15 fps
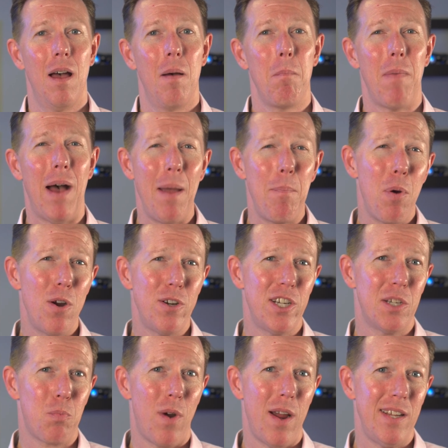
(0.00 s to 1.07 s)
My purchase
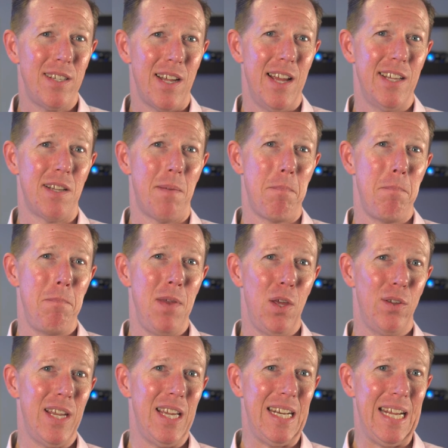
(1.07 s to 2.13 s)
price is
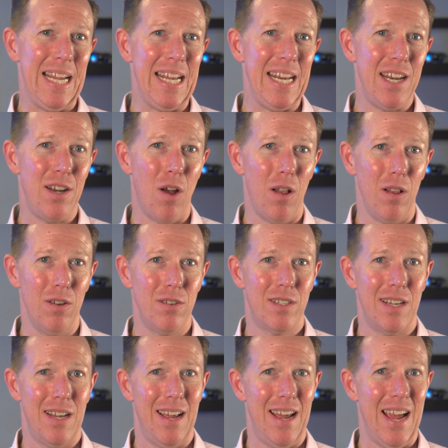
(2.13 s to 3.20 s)
$1,080,000.
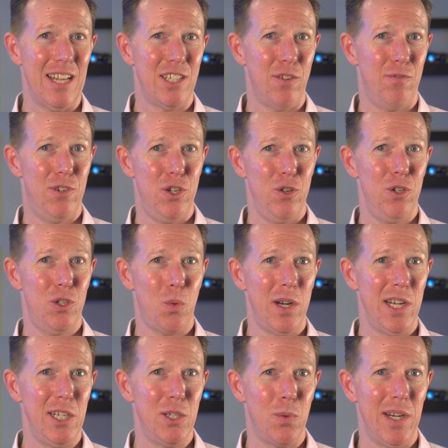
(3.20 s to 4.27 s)
As of June
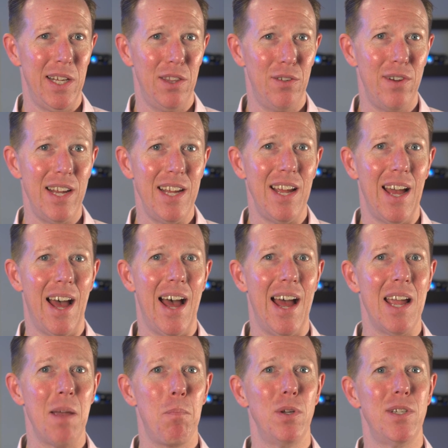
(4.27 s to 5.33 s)
2023, I
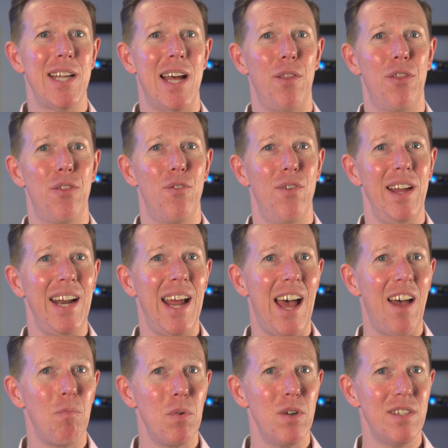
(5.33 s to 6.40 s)
can put down
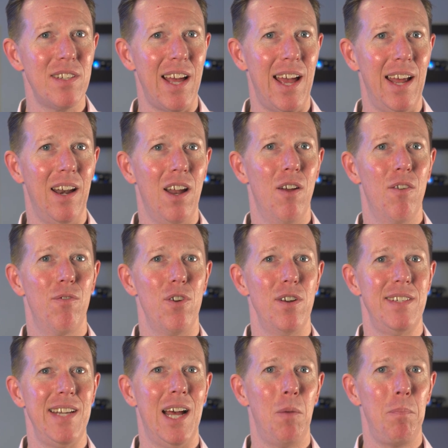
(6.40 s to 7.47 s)
3.5% for a
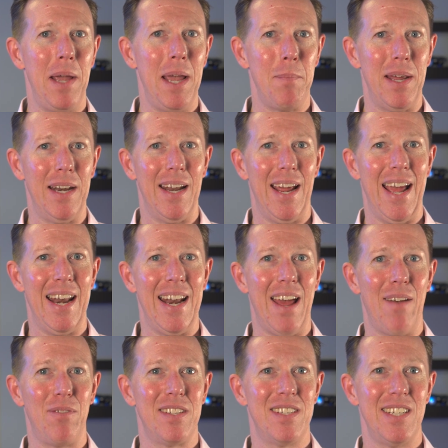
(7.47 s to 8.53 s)
down payment and
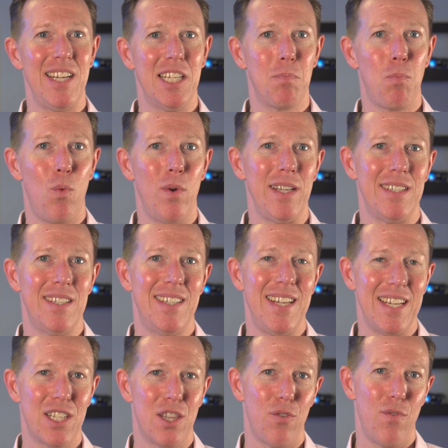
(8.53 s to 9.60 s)
have
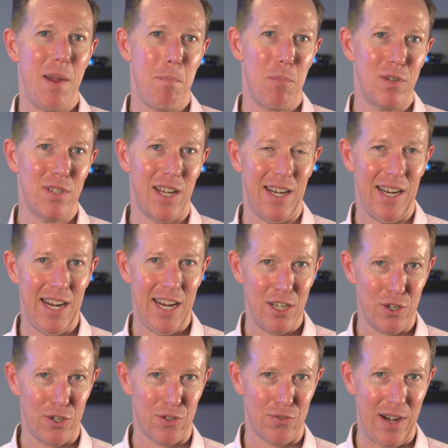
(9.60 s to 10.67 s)
6.63%
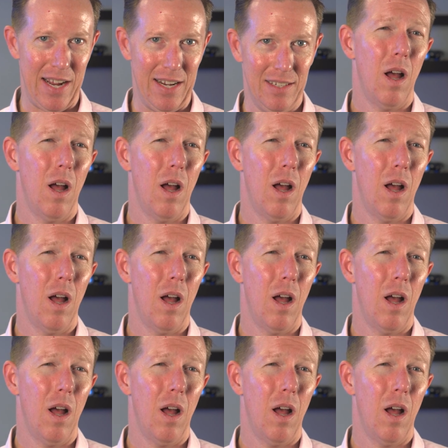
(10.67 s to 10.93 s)
interest rate.